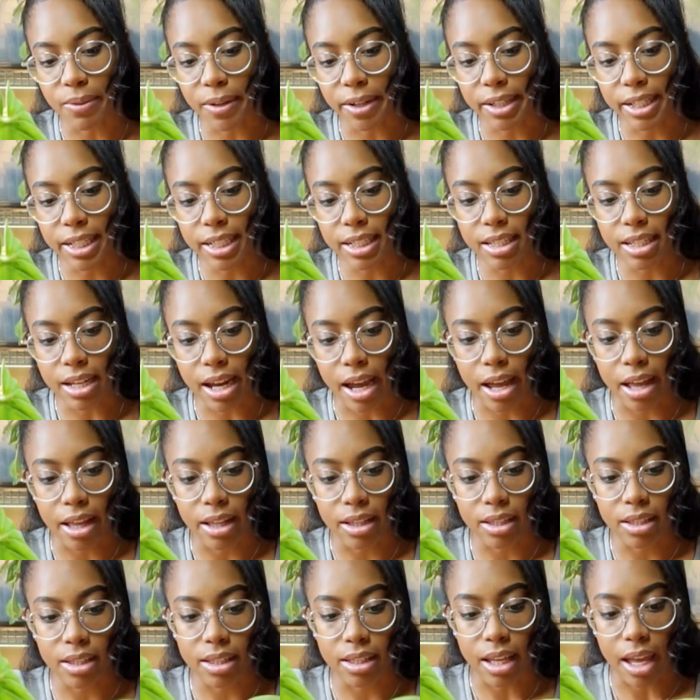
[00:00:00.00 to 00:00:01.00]
Very
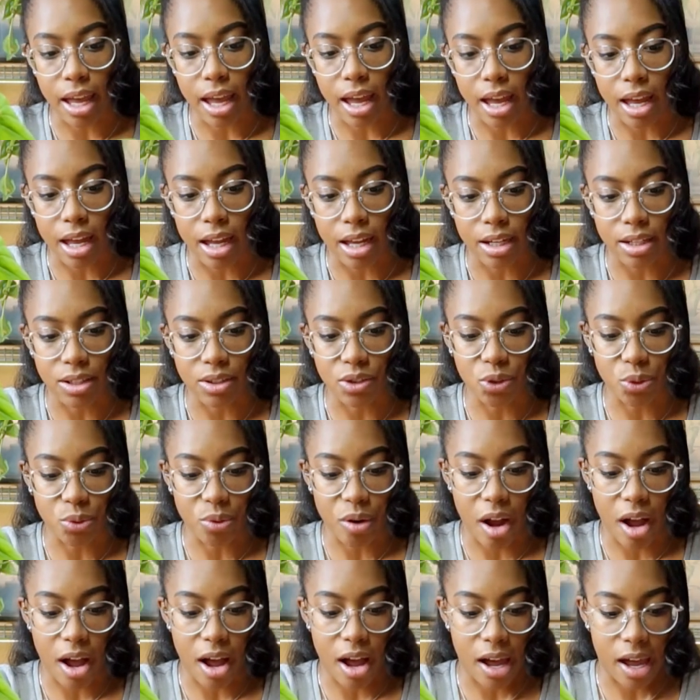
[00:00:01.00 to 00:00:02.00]
dense and
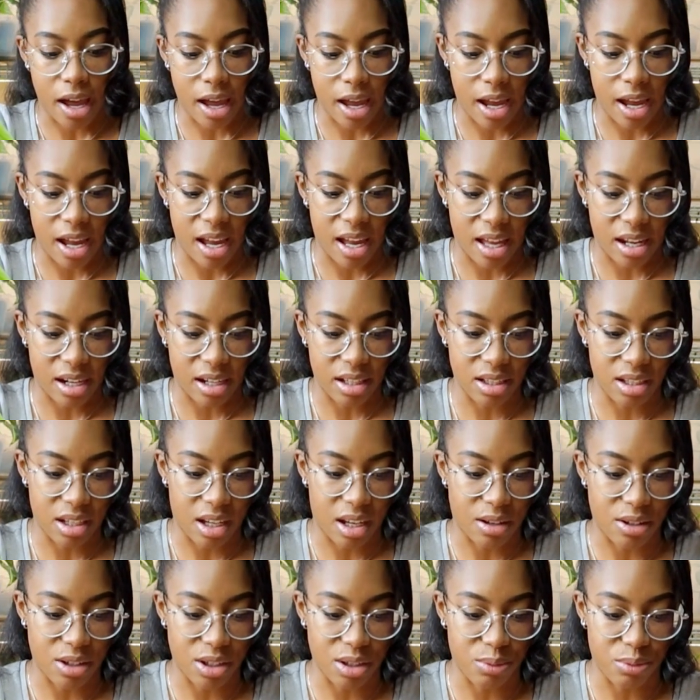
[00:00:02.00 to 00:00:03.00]
dry, and it's
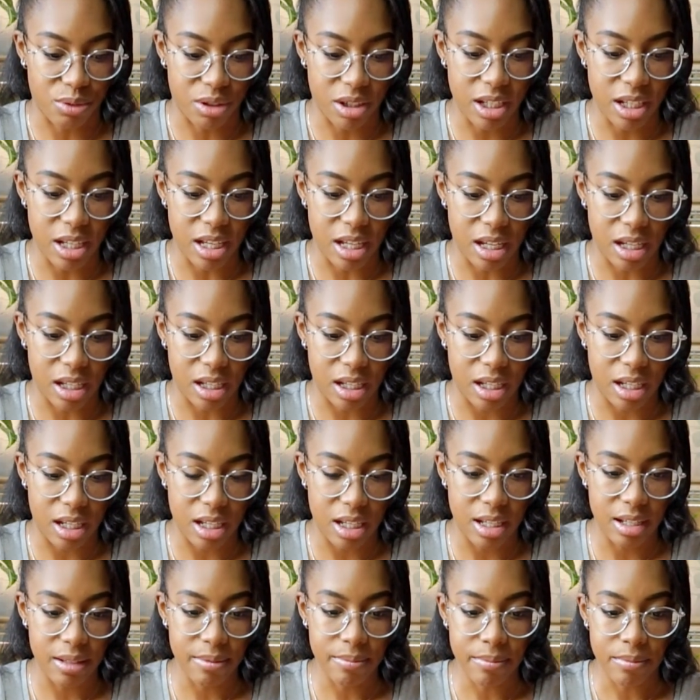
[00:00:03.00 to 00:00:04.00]
like just really
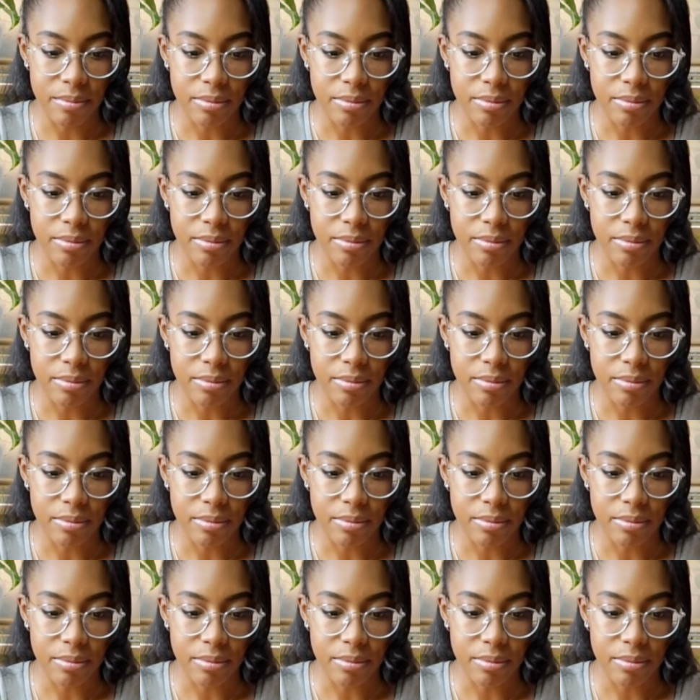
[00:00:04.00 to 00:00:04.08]
icky.